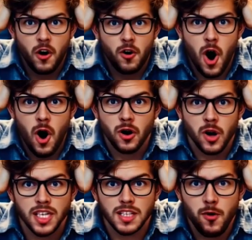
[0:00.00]
Bro,
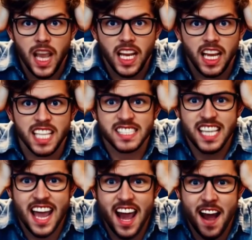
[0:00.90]
waiting at
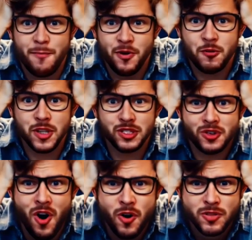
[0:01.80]
the airport with
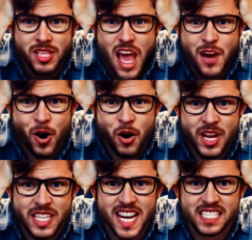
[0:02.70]
bro. Bro,
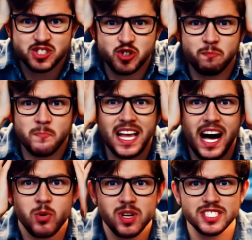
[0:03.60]
we never smoked, but
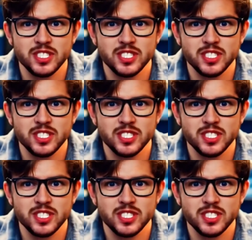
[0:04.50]
now we